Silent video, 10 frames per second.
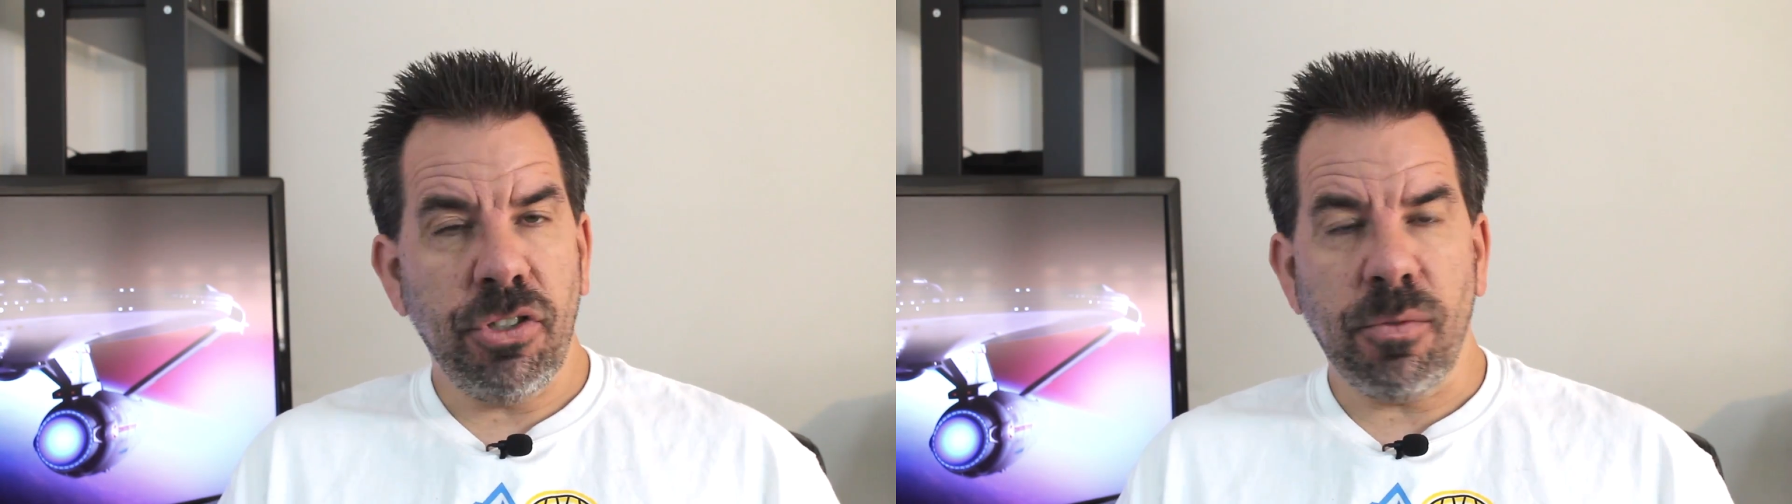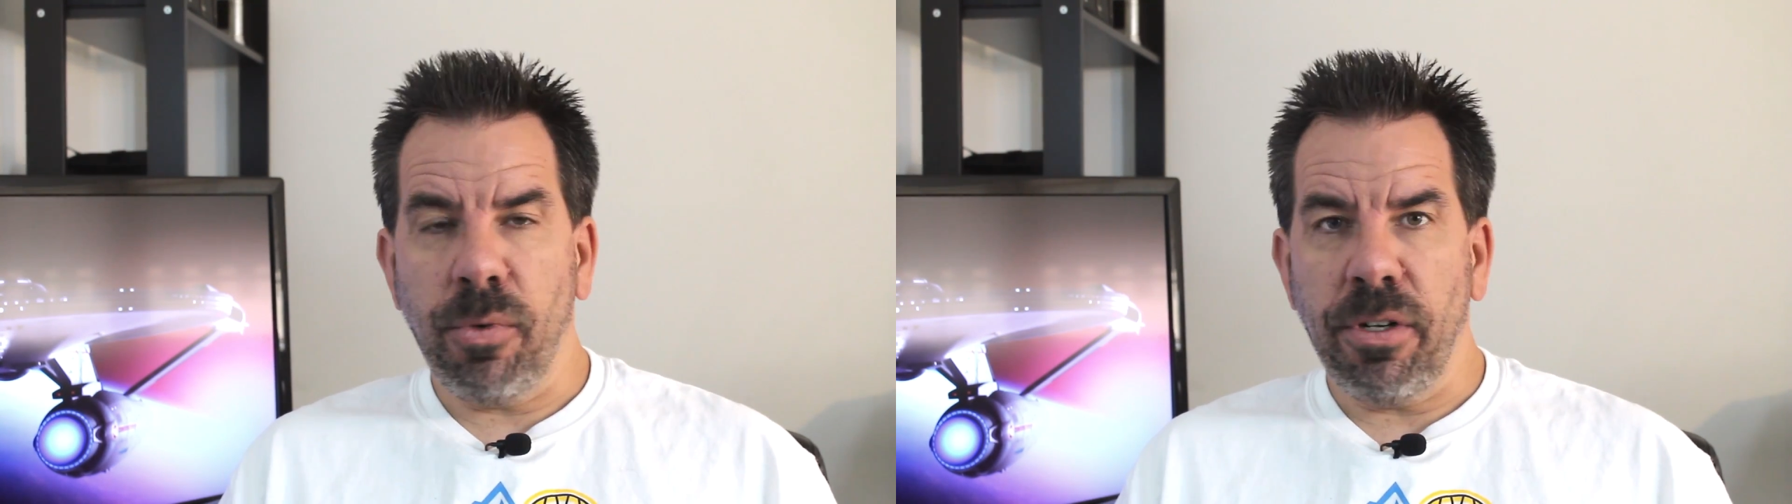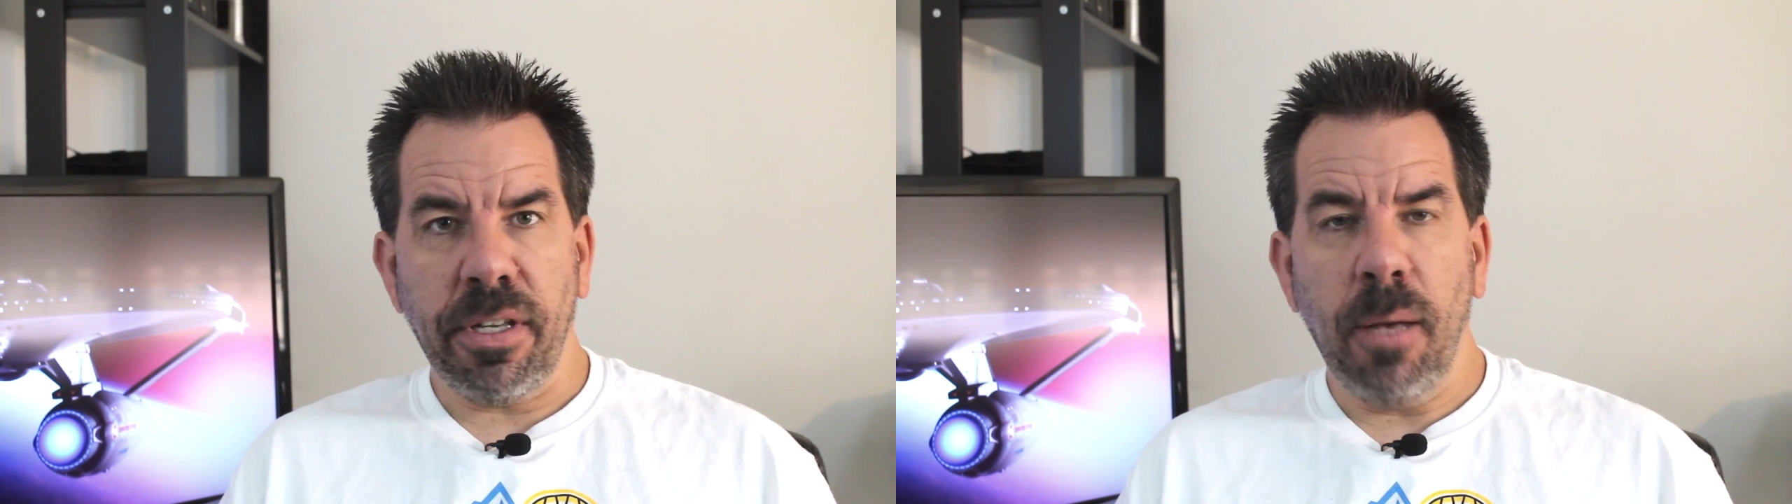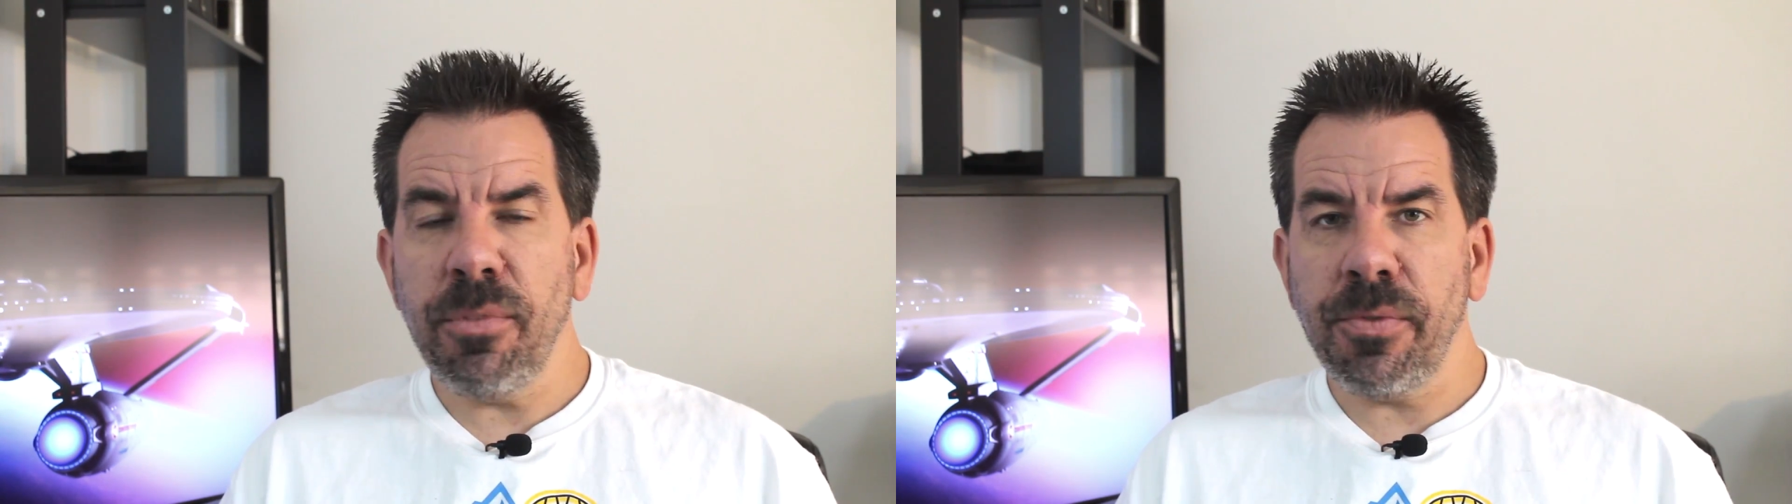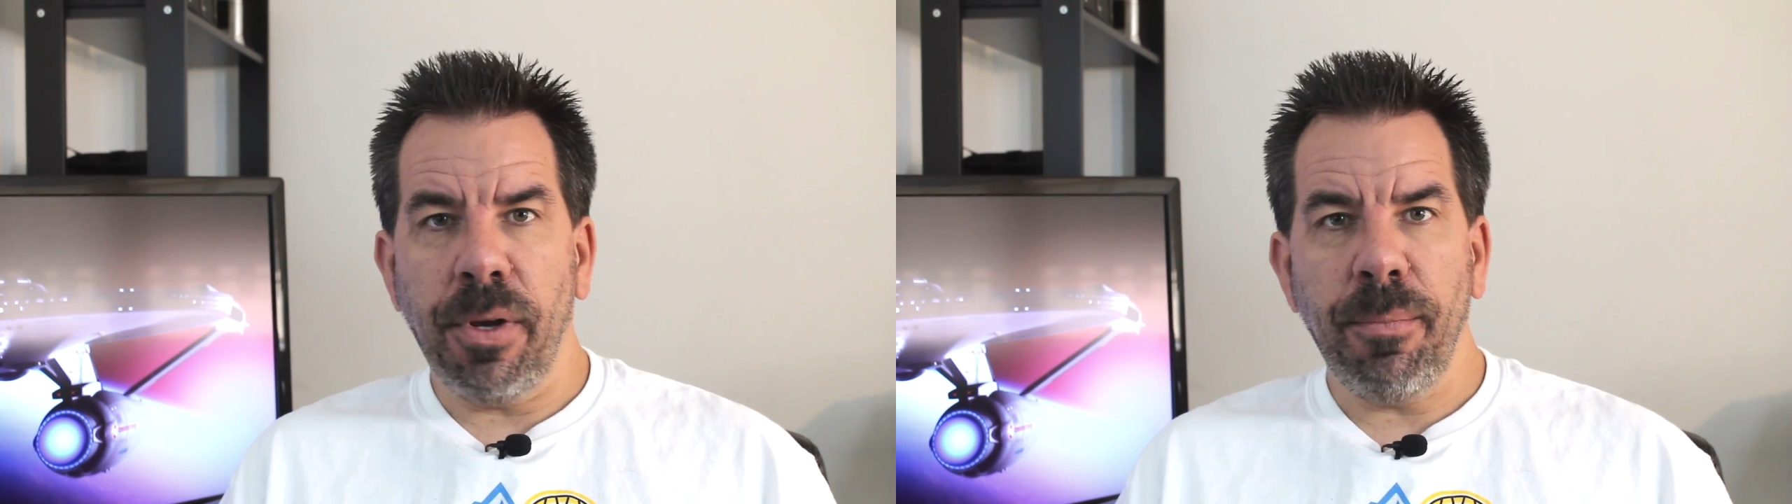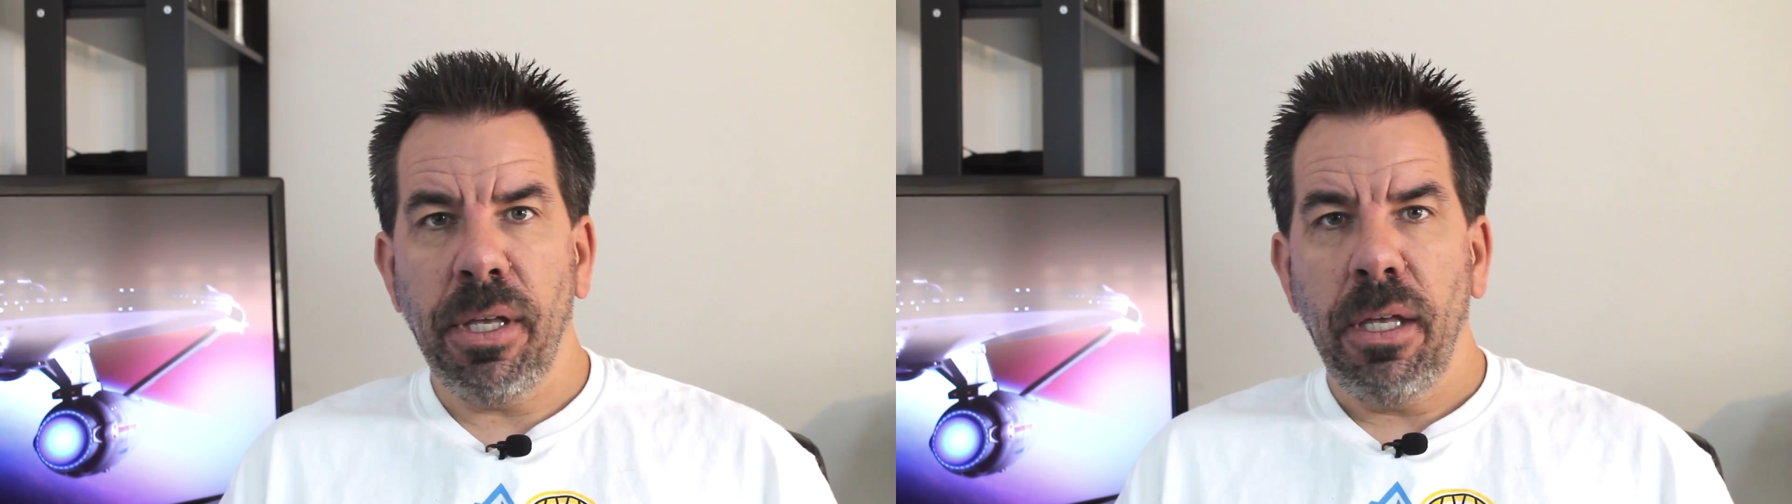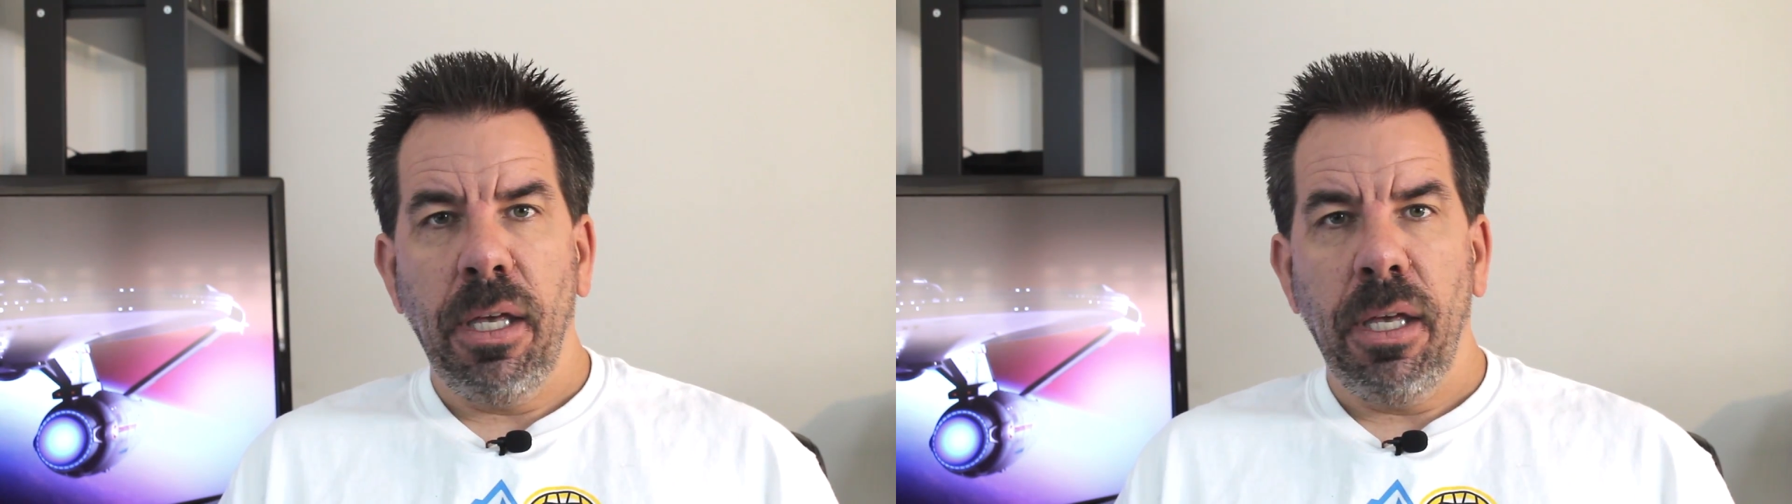just where it comes from.